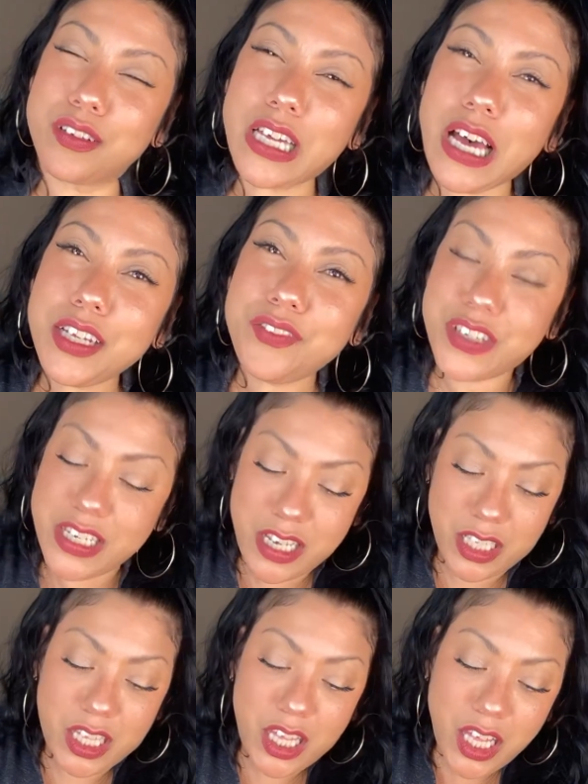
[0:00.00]
of
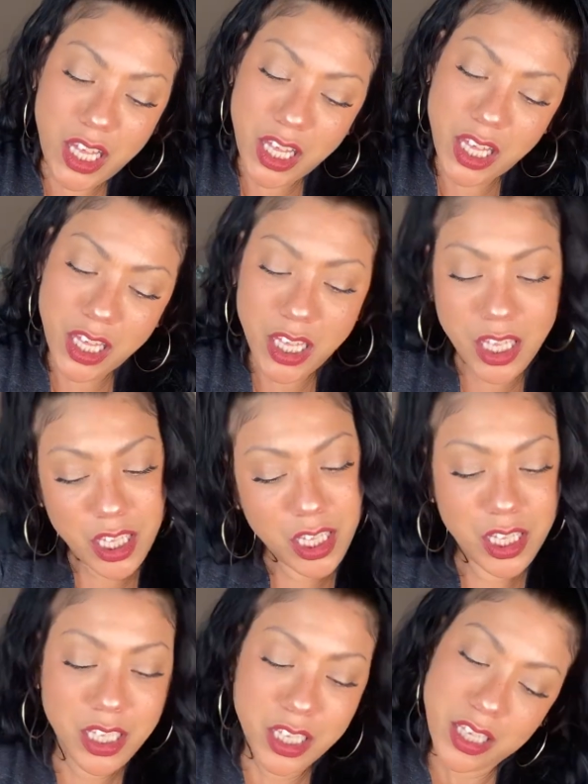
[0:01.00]
vanilla.